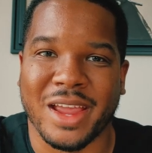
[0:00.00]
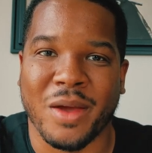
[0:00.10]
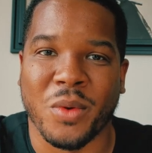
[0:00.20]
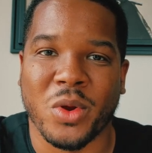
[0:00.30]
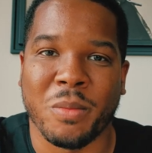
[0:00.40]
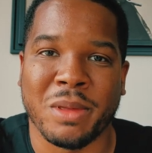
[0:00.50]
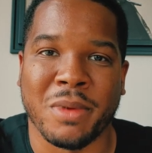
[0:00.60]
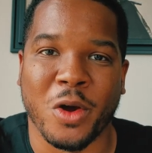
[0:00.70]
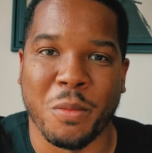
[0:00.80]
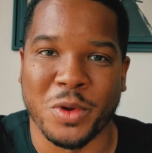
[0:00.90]
And what do I
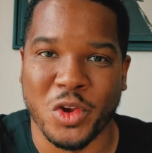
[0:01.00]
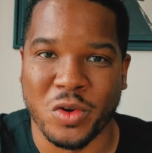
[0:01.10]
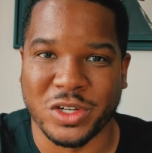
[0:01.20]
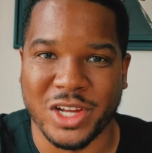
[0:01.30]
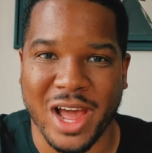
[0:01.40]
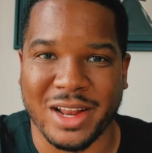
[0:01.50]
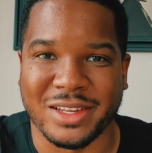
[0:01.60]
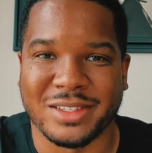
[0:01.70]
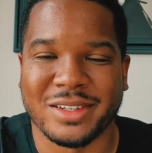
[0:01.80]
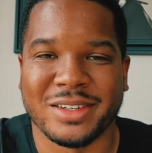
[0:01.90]
mean by Open Door
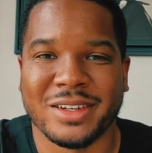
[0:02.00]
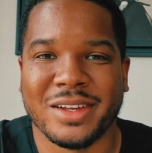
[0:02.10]
Challenge?